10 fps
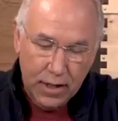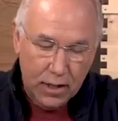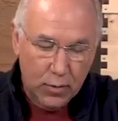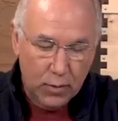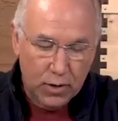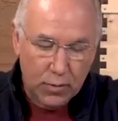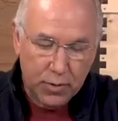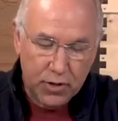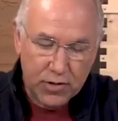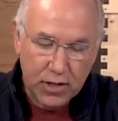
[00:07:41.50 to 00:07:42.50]
Anyway, what are the
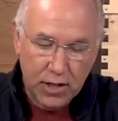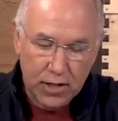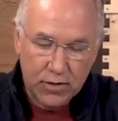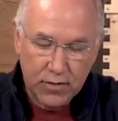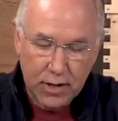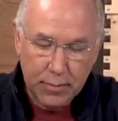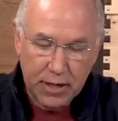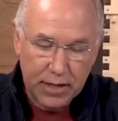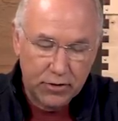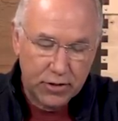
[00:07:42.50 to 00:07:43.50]
pros and cons of upper
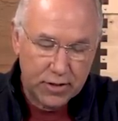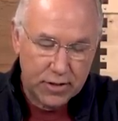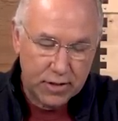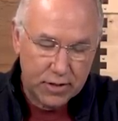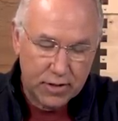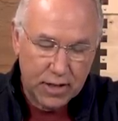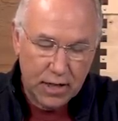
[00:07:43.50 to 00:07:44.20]
entrances?